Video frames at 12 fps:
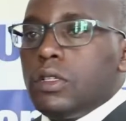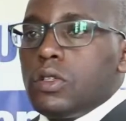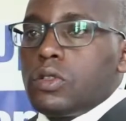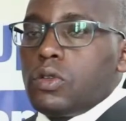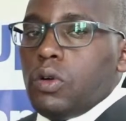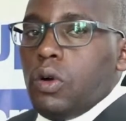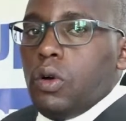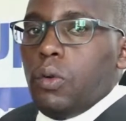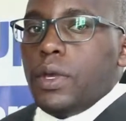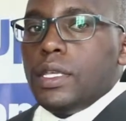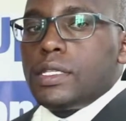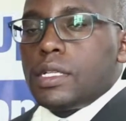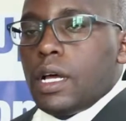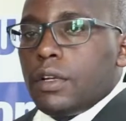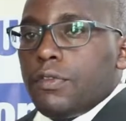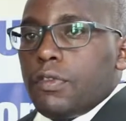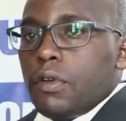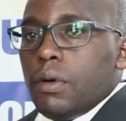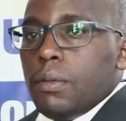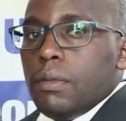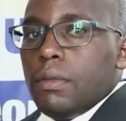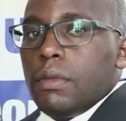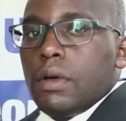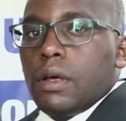So we start
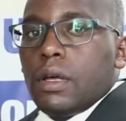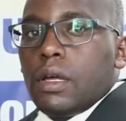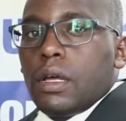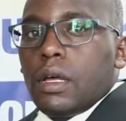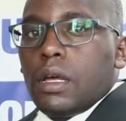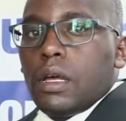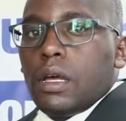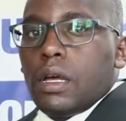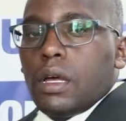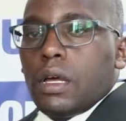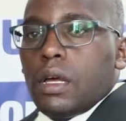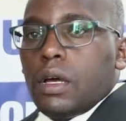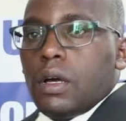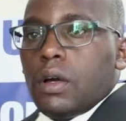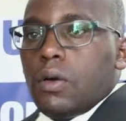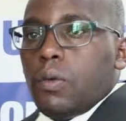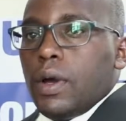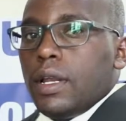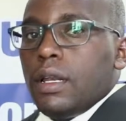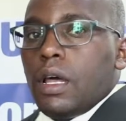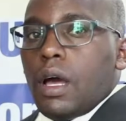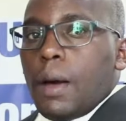from when